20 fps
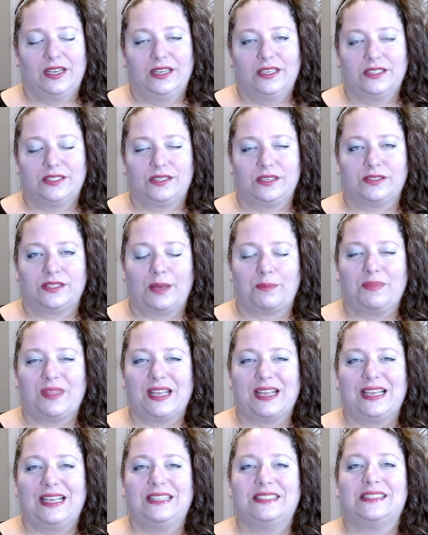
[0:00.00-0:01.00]
So
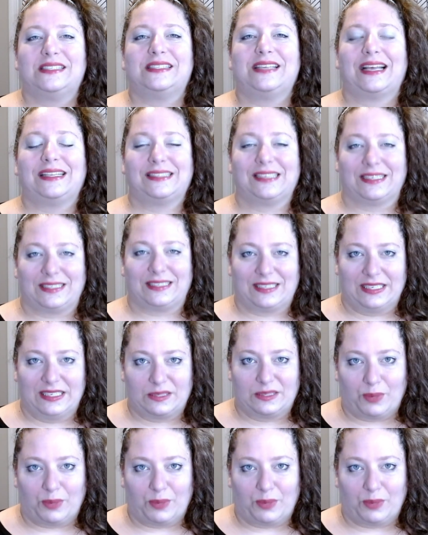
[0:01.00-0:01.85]
something incessant is